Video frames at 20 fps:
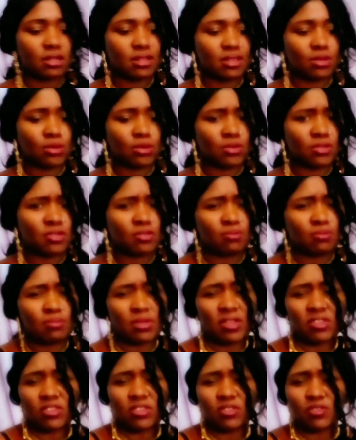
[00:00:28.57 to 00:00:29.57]
there was a
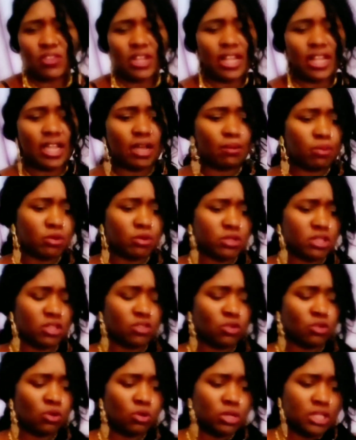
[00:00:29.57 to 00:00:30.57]
mixed feeling about
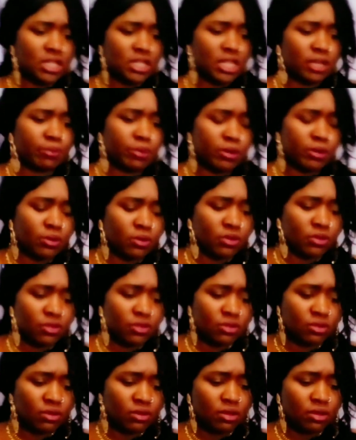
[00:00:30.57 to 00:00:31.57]
this whole thing
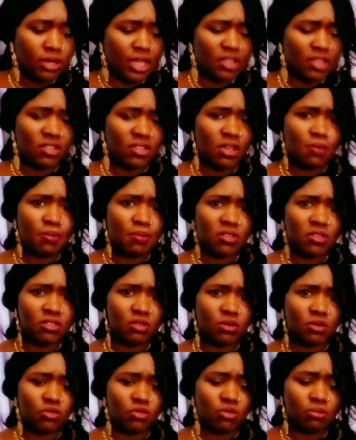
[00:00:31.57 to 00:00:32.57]
because, yes, he passed
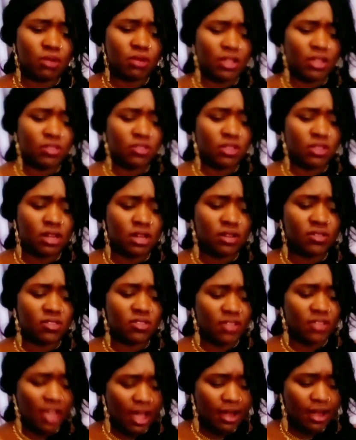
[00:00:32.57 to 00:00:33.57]
away from cancer, and it's
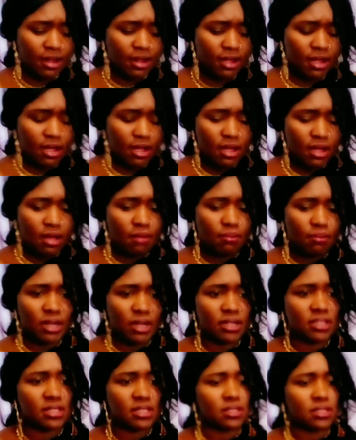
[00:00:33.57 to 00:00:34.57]
sad,
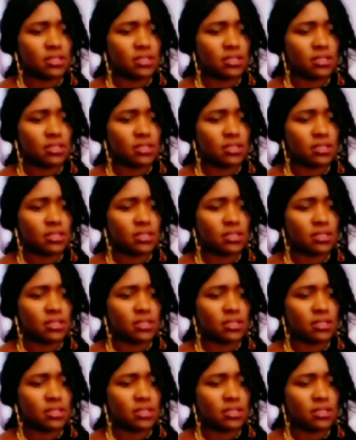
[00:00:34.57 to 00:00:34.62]
but